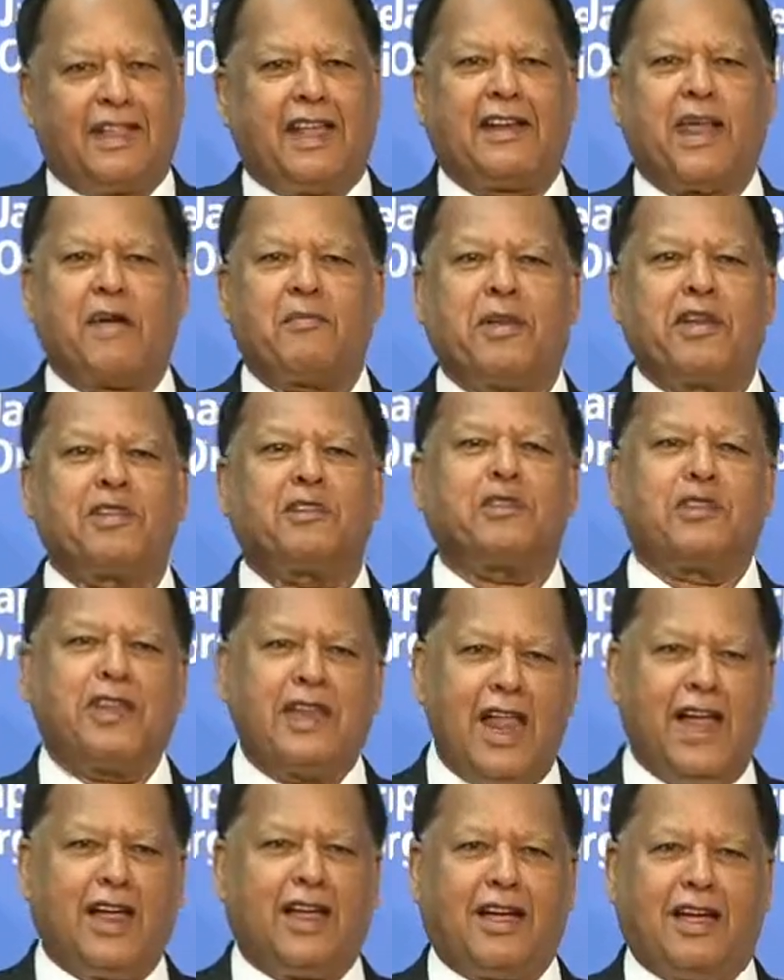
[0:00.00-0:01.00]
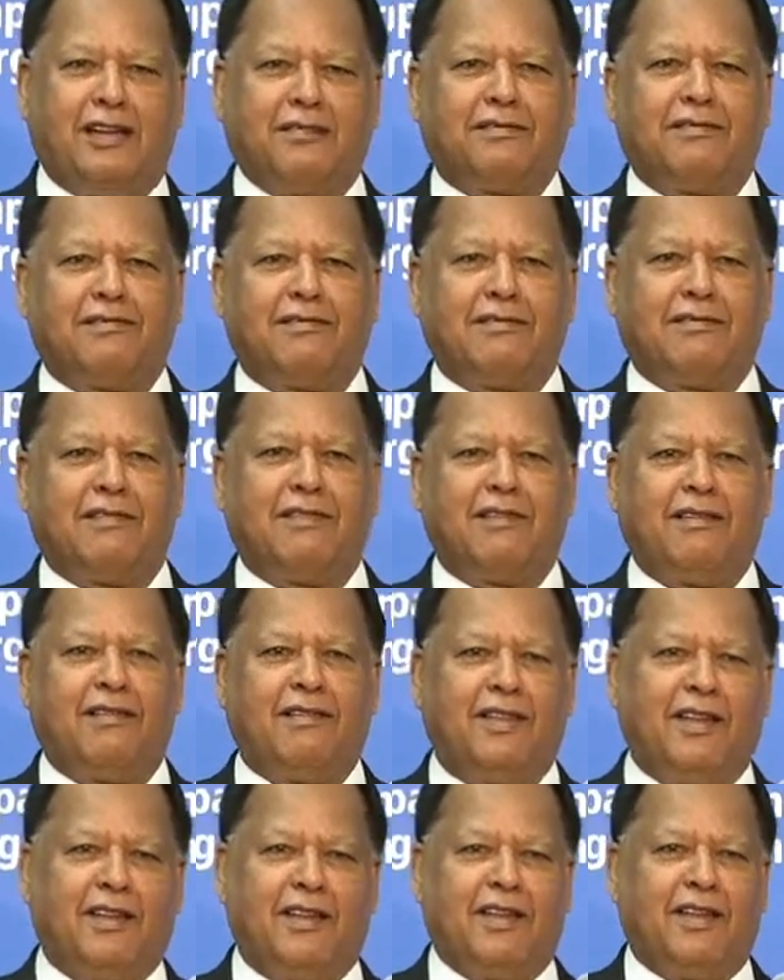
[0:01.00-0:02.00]
That happened to Sri Lanka.
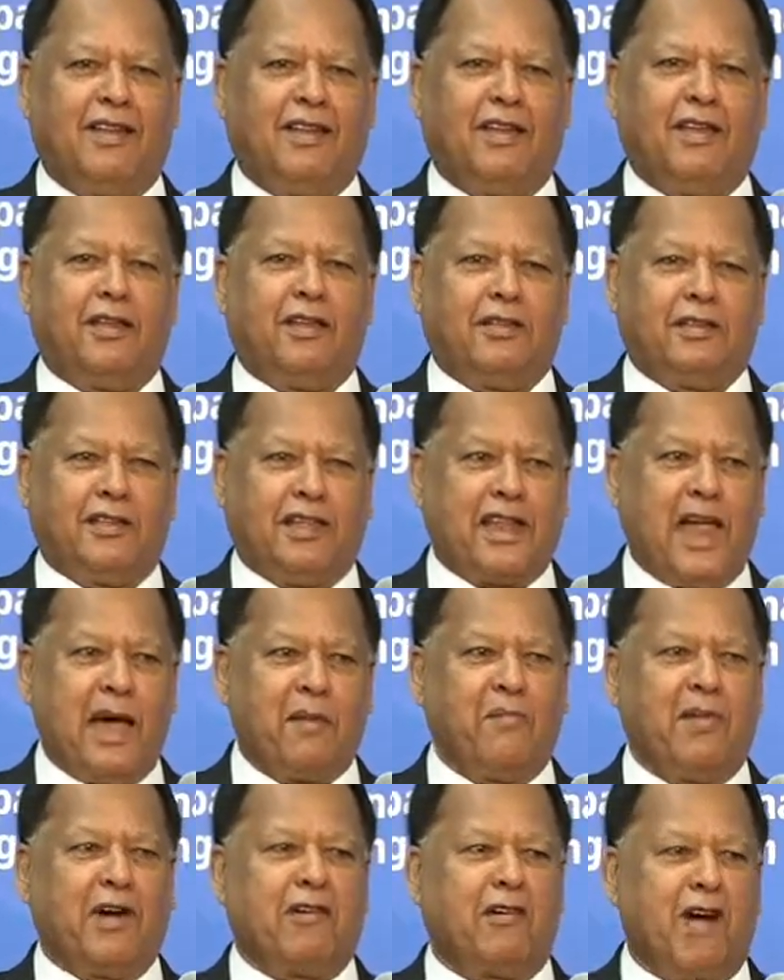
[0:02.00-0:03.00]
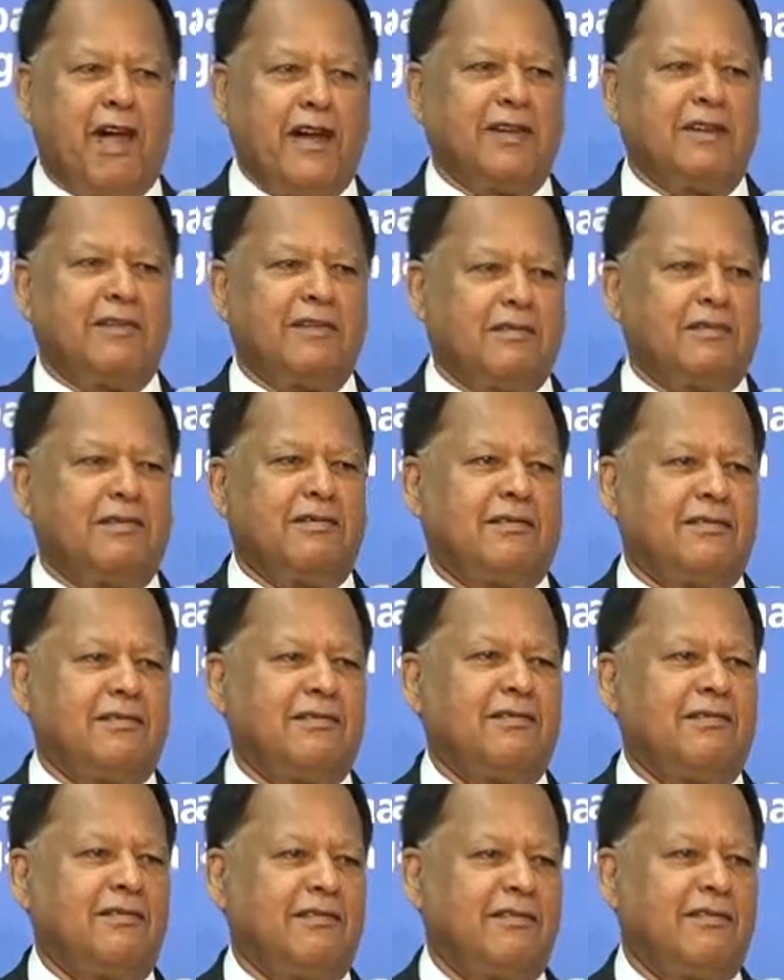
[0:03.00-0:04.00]
The number one
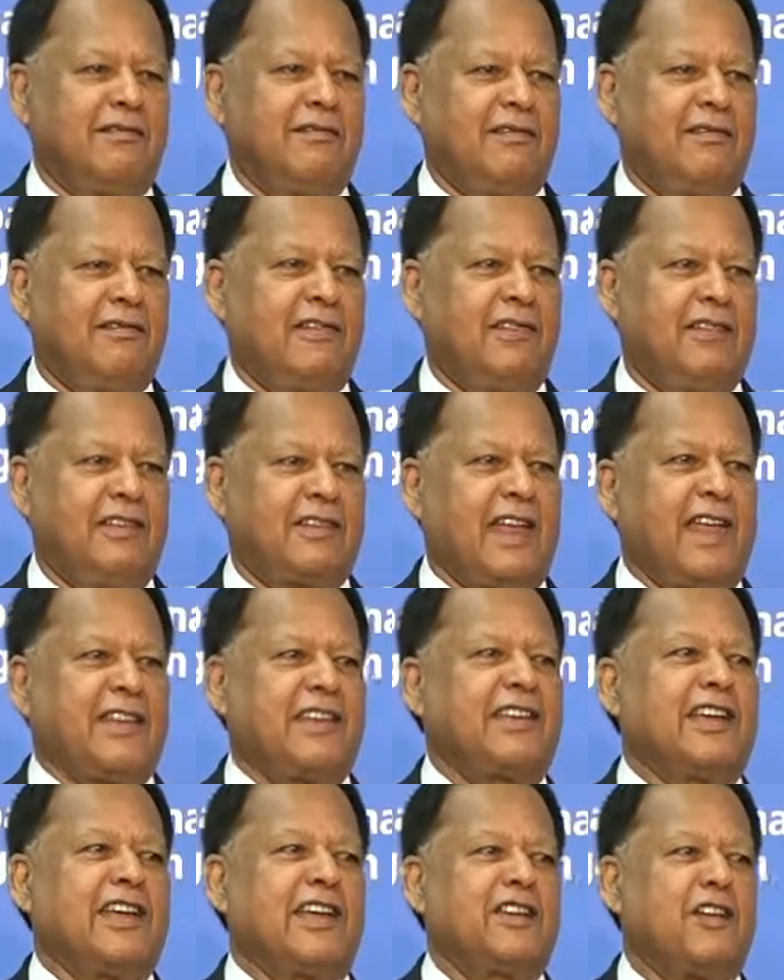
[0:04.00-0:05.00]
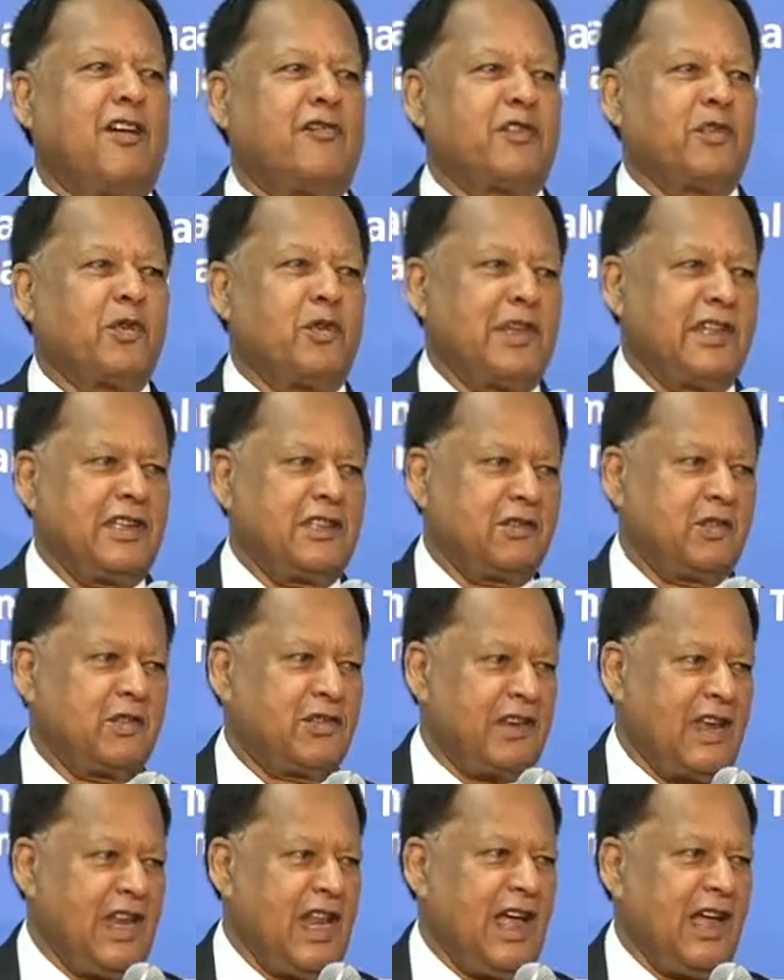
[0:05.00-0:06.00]
category of tourists to
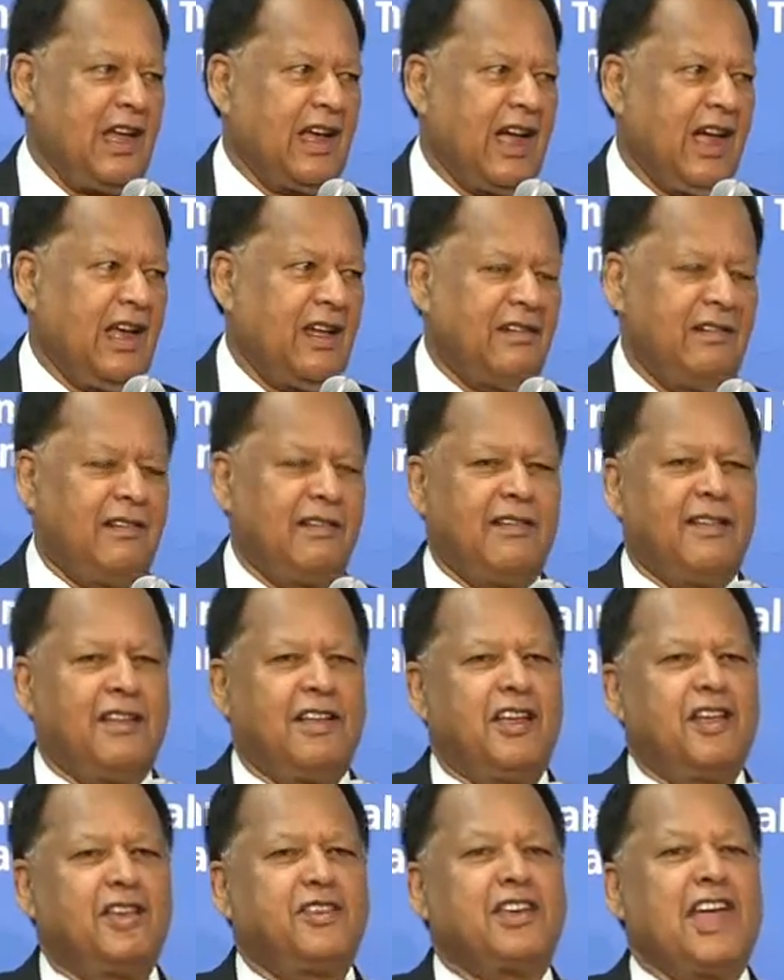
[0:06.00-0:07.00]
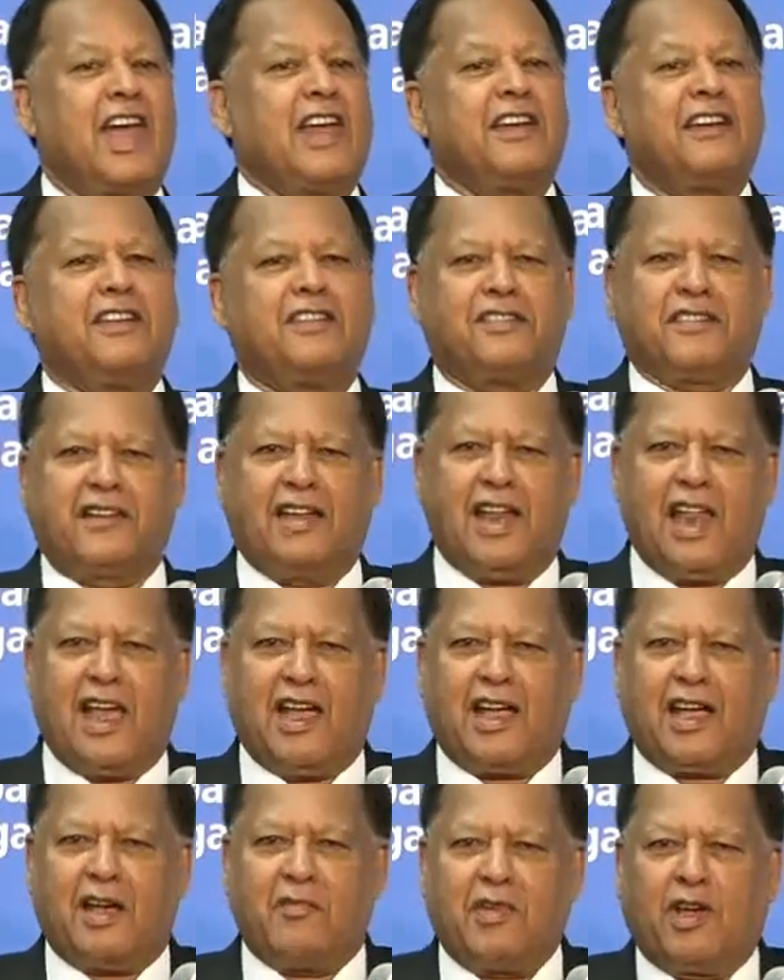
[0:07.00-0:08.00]
Sri Lanka, shunned Sri
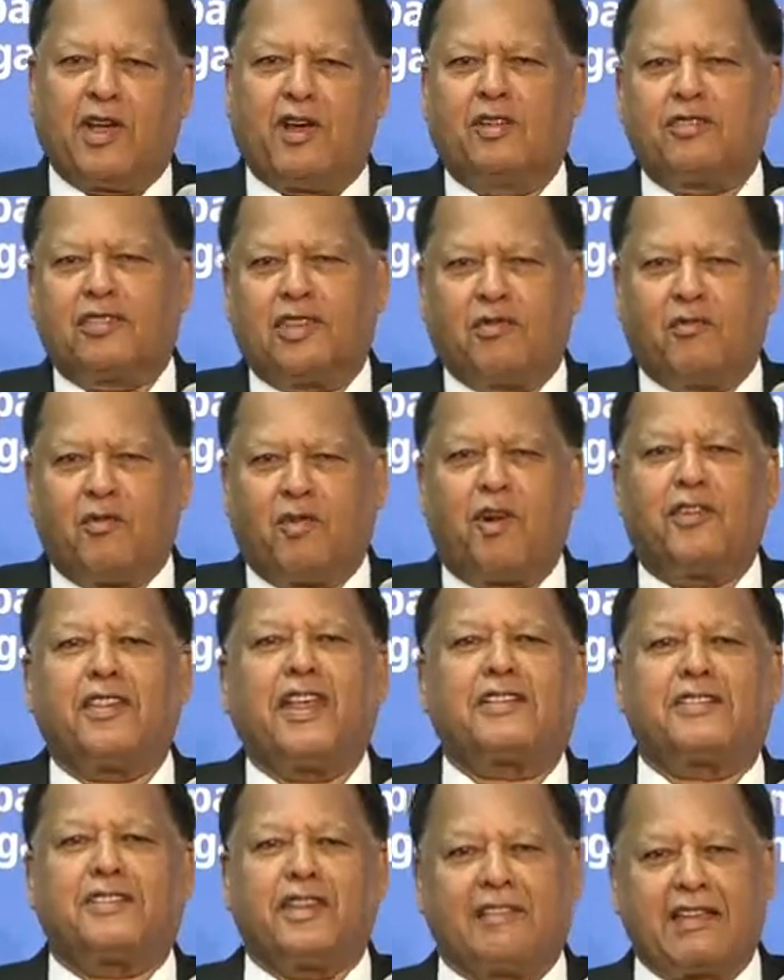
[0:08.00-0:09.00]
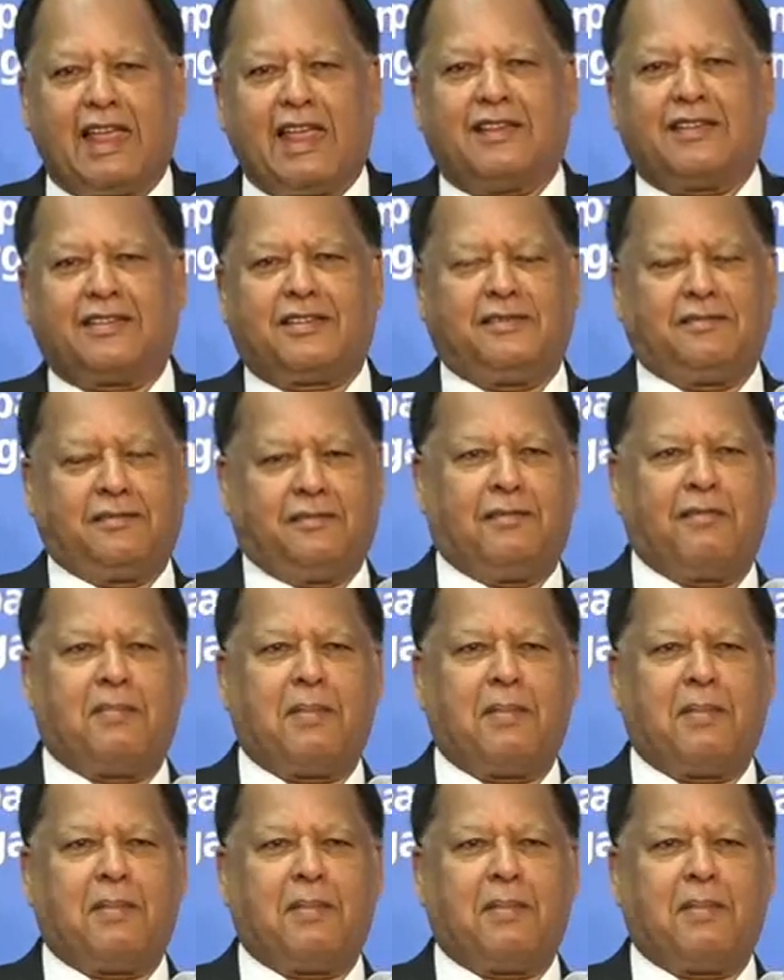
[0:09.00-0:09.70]
Lanka because of the war. That's the reality.